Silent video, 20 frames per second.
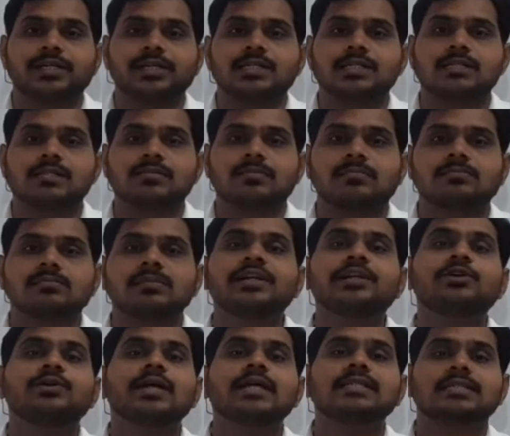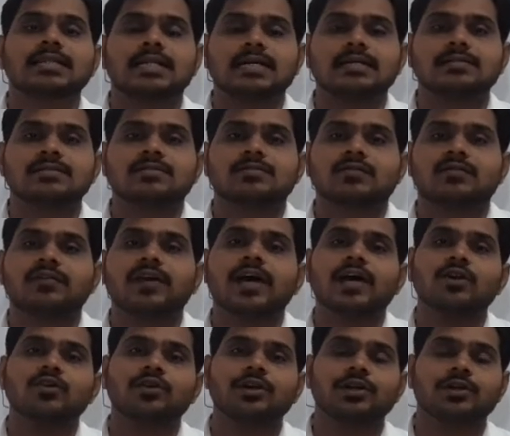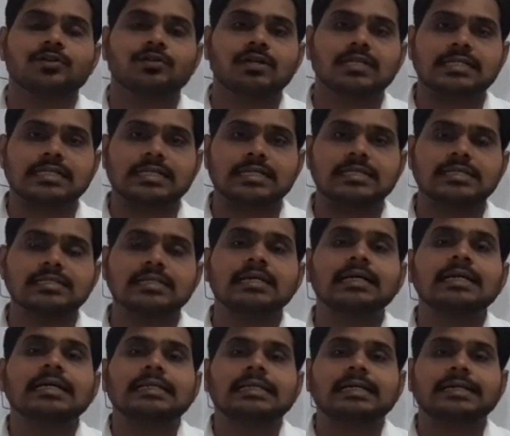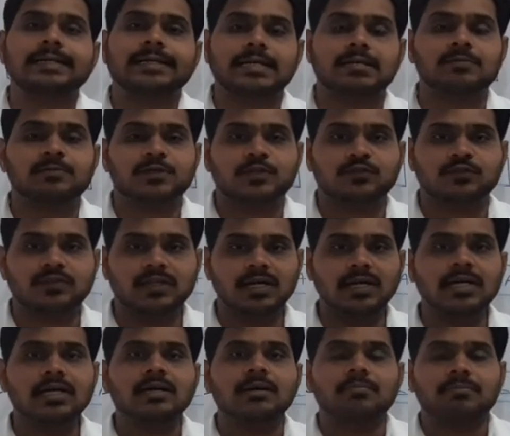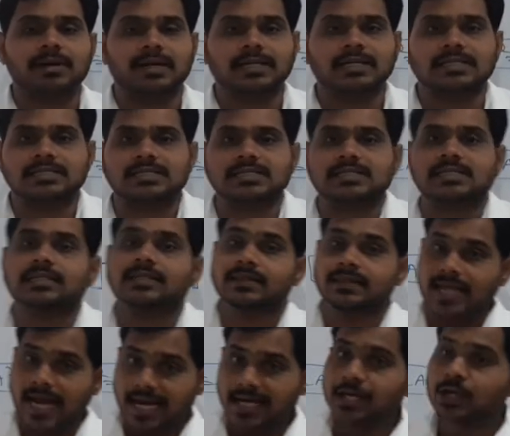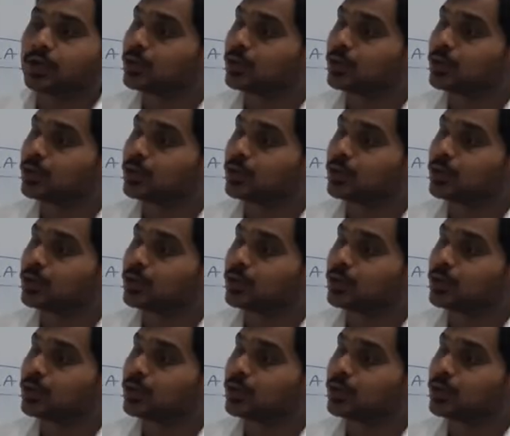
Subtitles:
students, in today's class we are going to discuss the types of the matrices. That